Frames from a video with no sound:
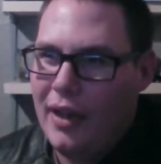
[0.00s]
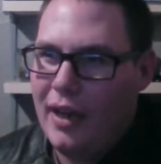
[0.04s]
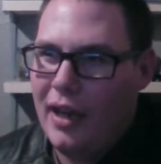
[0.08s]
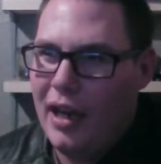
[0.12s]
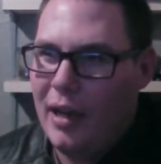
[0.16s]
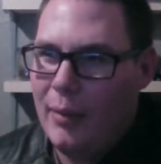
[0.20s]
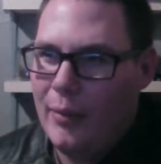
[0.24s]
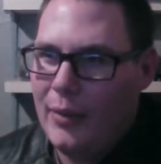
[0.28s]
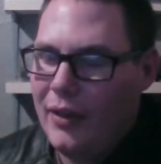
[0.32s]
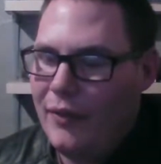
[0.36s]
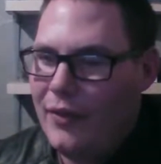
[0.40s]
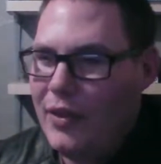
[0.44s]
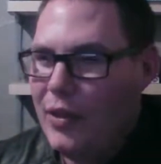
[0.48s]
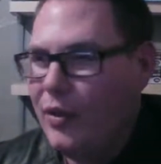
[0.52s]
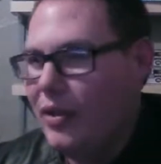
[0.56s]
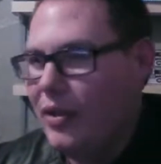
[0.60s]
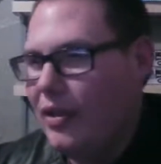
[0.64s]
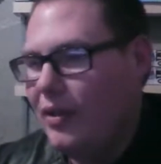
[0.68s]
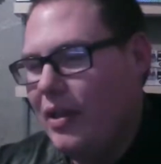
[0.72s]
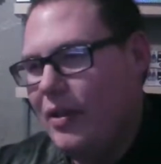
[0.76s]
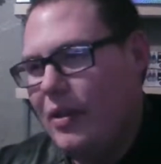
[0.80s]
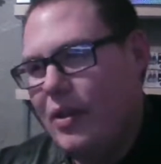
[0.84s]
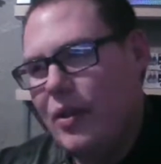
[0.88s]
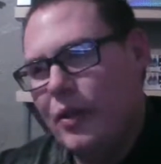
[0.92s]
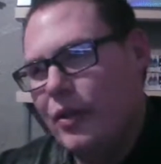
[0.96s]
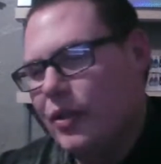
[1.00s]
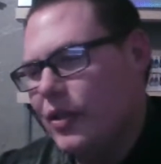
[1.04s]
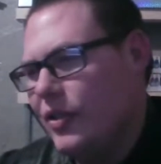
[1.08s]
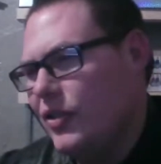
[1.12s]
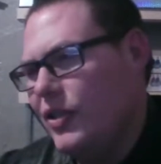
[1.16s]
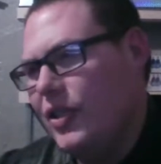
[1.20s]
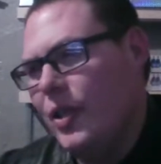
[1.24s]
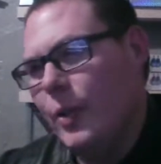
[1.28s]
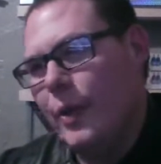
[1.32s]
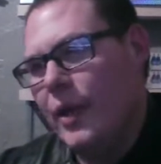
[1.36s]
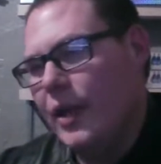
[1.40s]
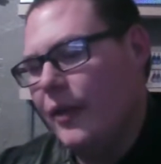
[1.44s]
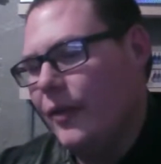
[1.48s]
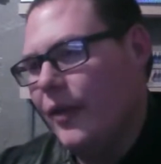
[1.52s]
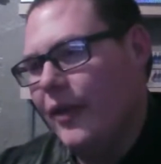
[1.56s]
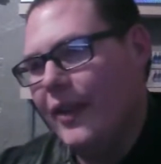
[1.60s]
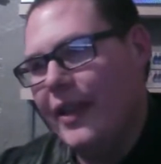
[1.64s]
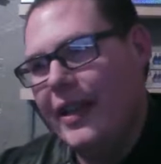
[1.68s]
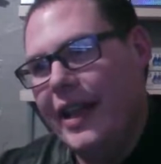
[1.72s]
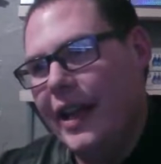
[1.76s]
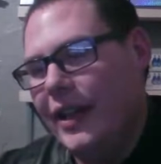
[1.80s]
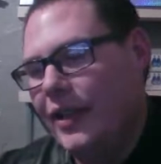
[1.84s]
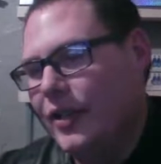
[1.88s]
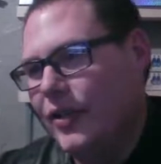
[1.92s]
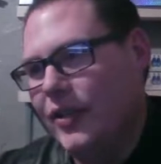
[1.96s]
If you're just doing it for
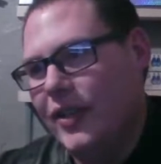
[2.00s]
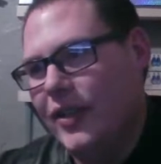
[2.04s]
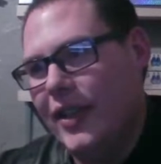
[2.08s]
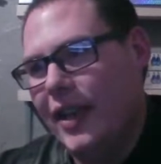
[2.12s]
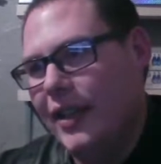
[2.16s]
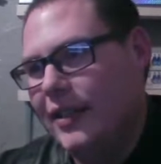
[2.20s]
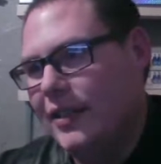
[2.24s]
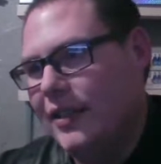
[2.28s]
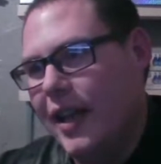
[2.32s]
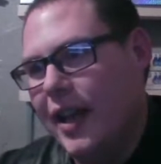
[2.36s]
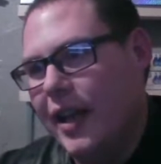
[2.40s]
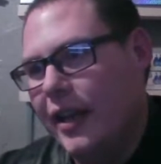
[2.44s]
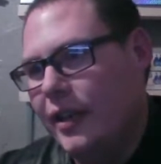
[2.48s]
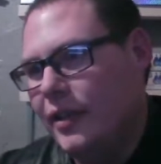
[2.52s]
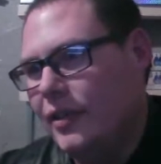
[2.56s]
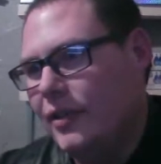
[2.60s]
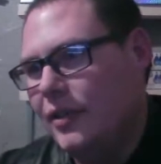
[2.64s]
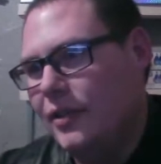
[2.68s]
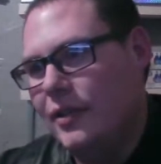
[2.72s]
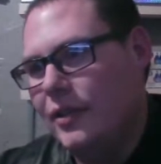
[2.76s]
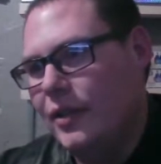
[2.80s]
the exercise, guys.